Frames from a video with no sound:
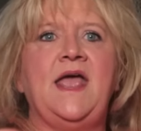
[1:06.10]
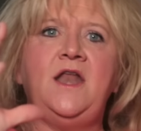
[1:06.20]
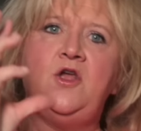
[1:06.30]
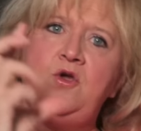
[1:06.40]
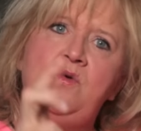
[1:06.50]

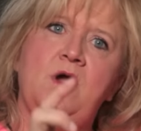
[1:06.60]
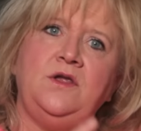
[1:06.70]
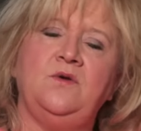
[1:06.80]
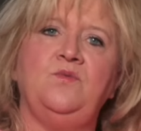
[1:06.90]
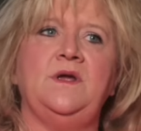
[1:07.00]
and who are
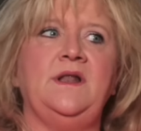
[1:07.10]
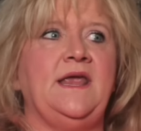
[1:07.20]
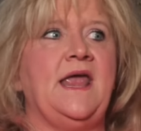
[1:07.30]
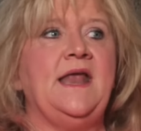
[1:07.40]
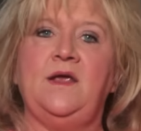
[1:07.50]
you
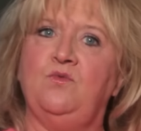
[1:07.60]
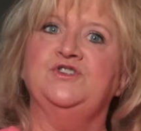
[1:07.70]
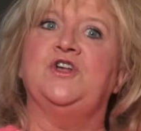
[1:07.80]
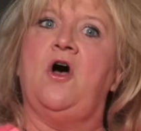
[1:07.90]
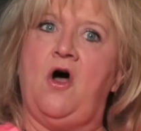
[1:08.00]
really? And it
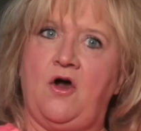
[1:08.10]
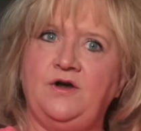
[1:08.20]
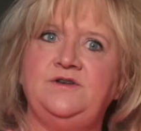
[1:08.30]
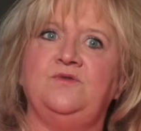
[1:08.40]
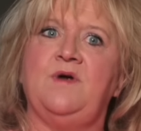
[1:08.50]
was
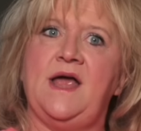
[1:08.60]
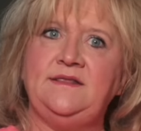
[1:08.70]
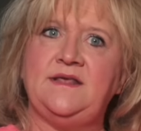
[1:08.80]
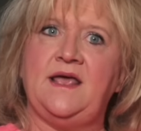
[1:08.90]
hard to write